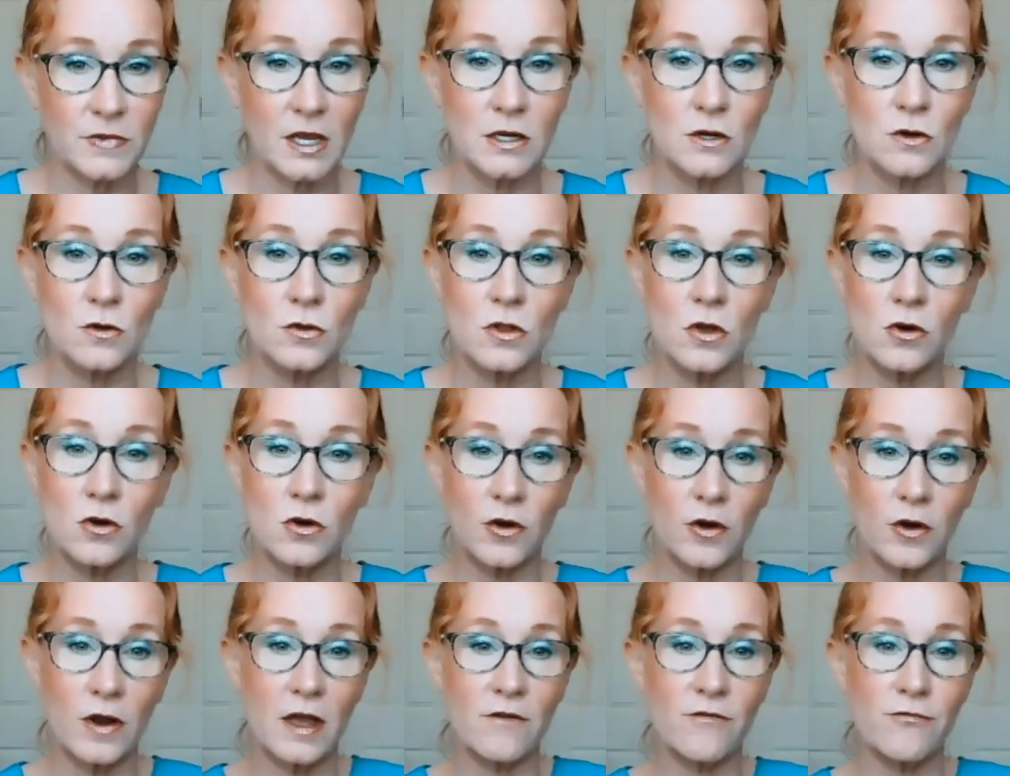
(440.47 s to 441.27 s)
I no
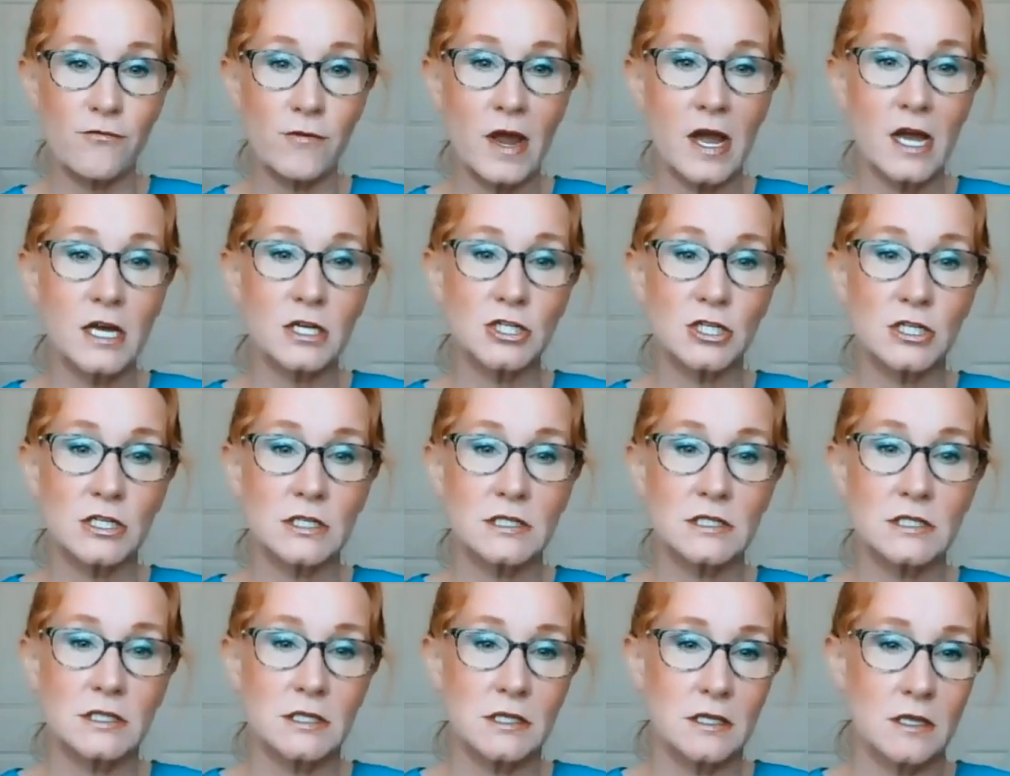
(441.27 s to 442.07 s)
longer have
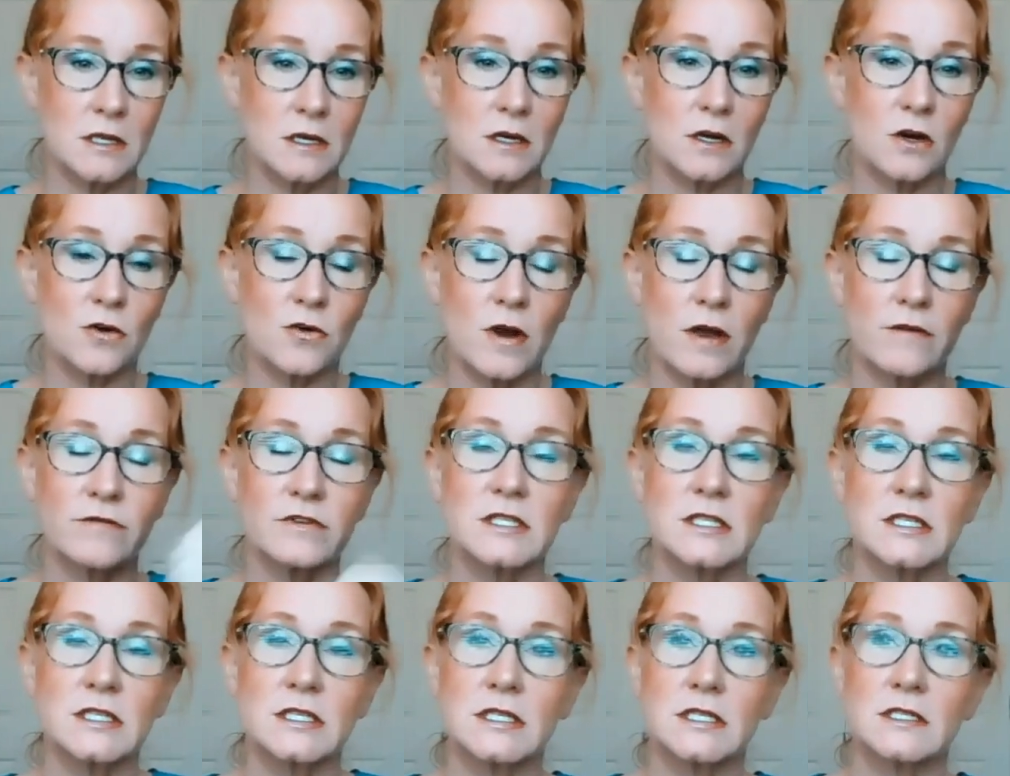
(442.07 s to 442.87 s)
rashes in the
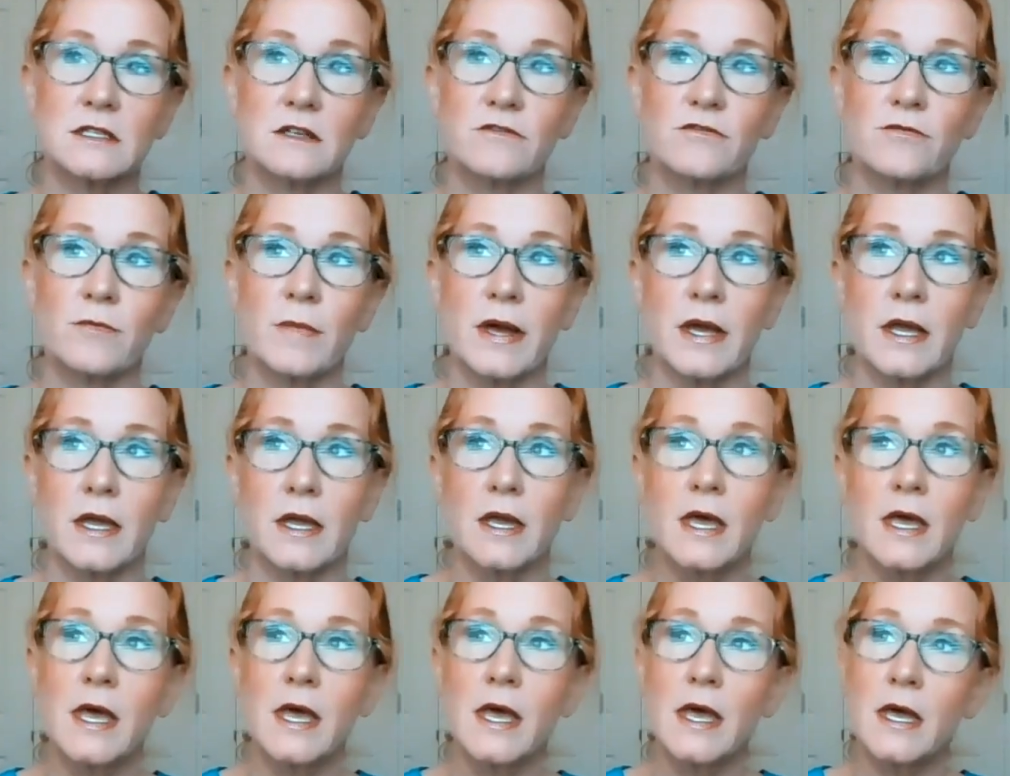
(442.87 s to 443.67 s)
crevices of
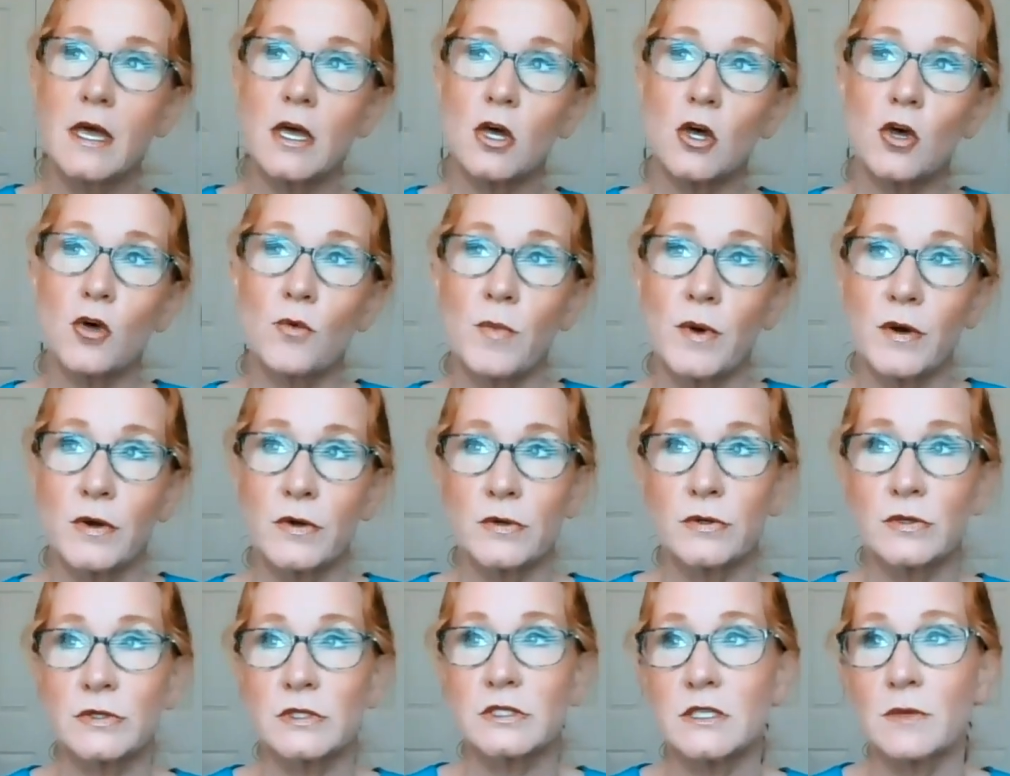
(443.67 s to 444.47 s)
my
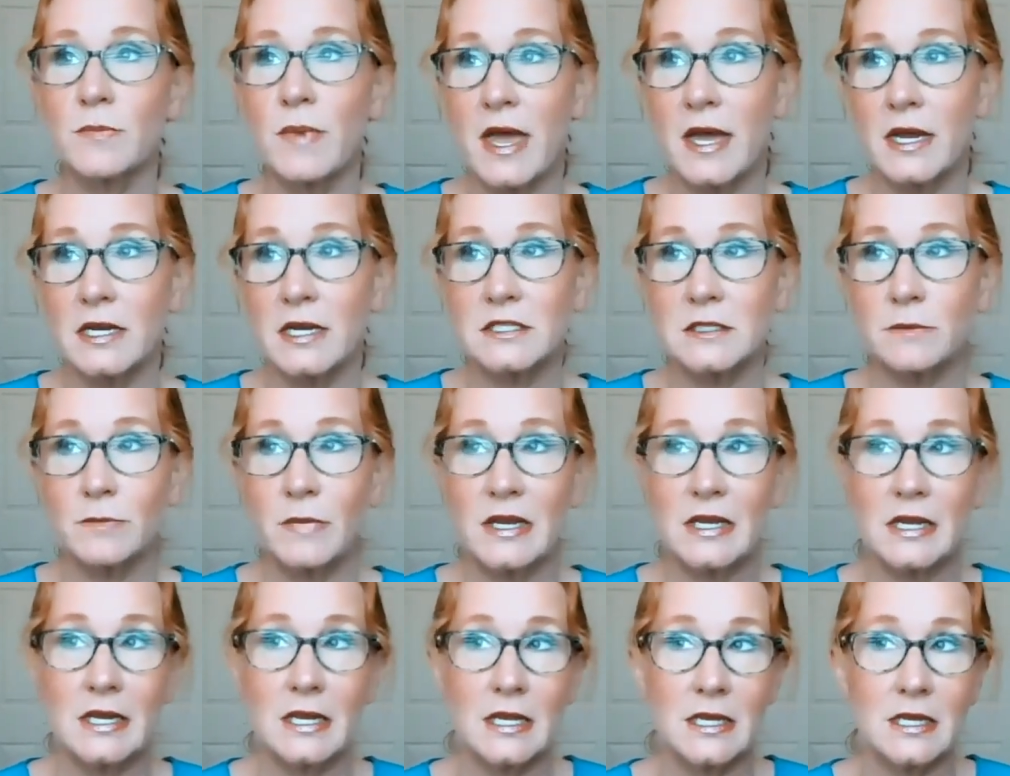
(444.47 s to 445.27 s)
elbows, the backs of
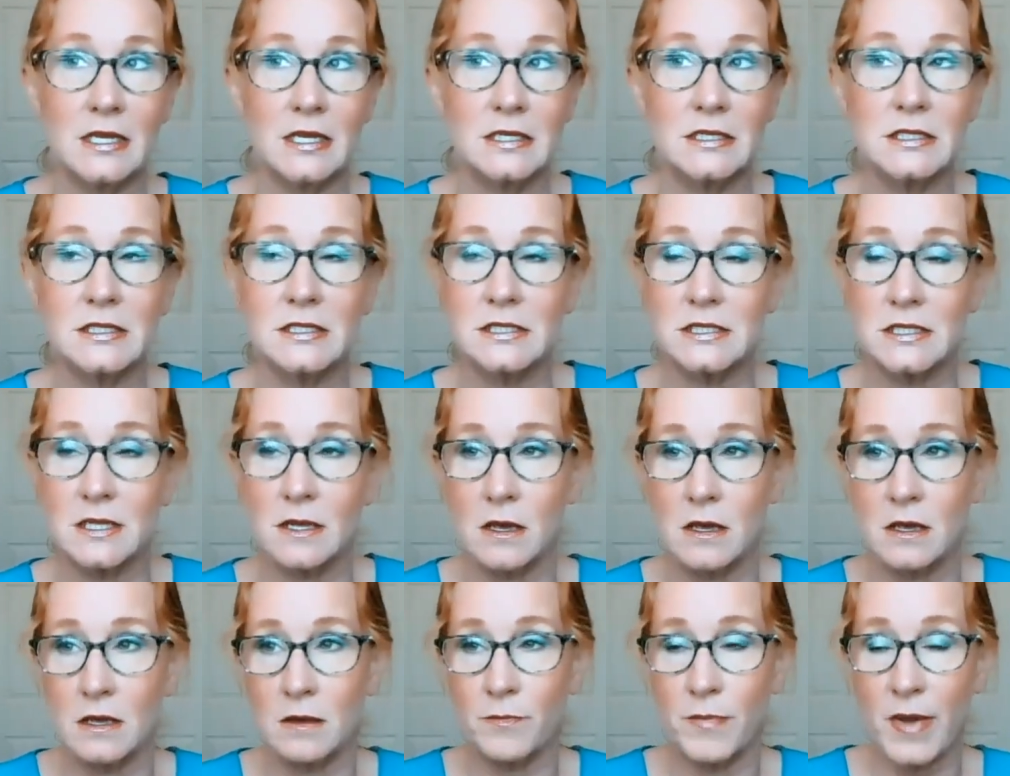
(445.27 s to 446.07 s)
my knees,
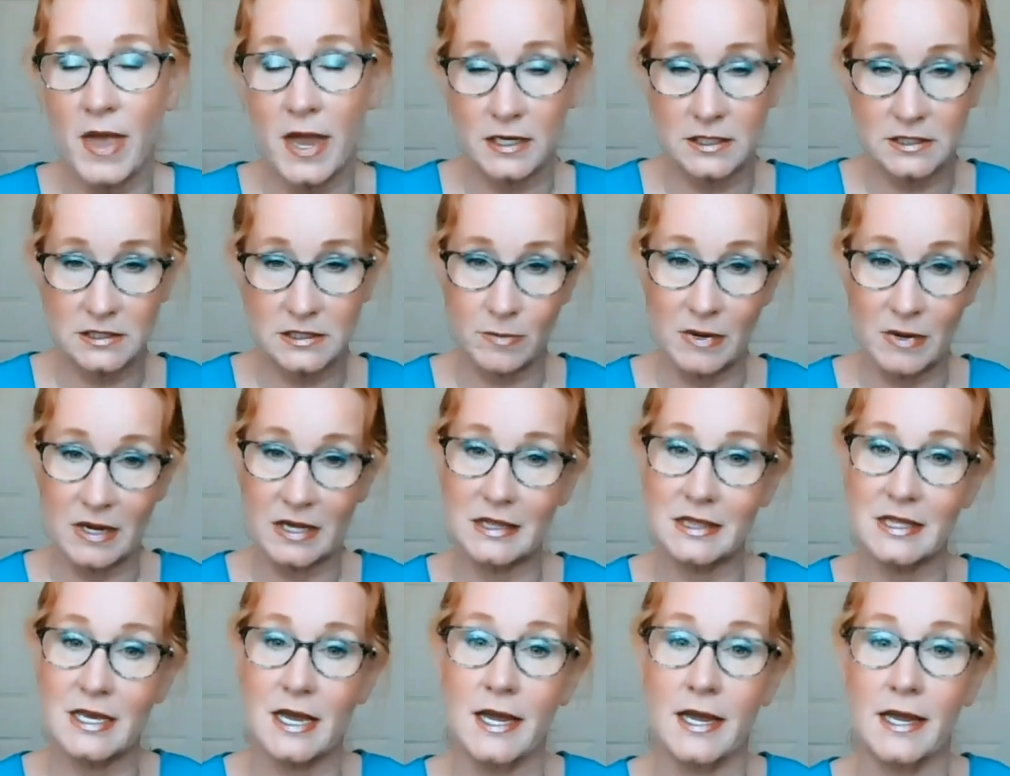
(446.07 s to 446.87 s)
the backs of
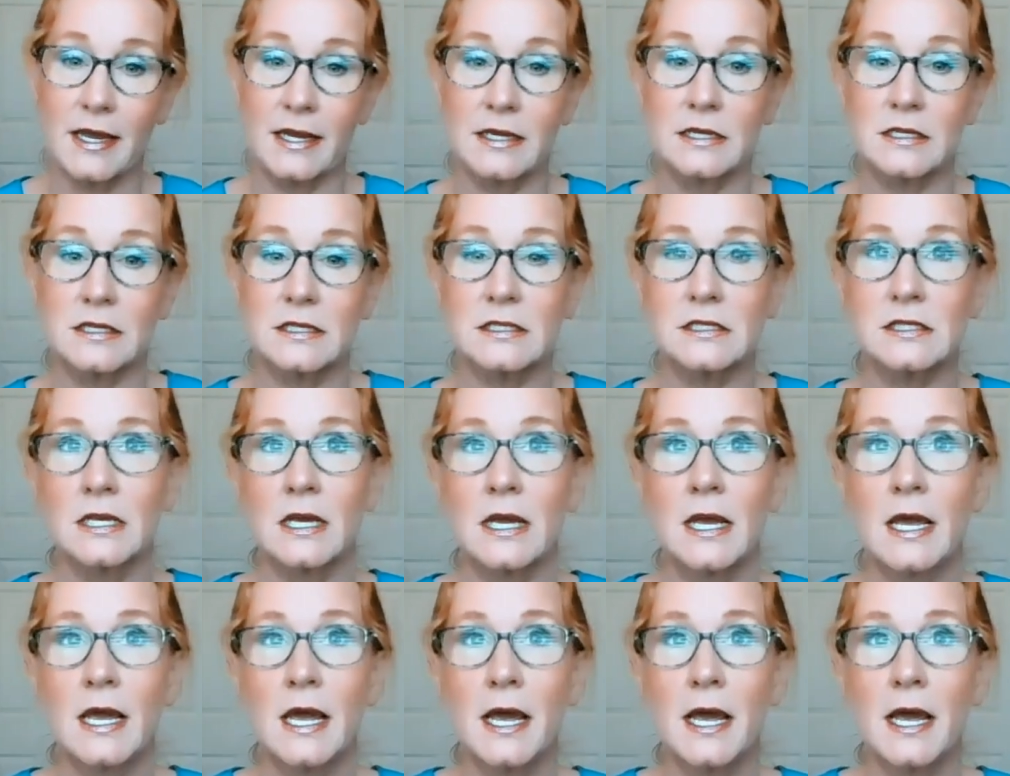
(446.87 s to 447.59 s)
my thighs.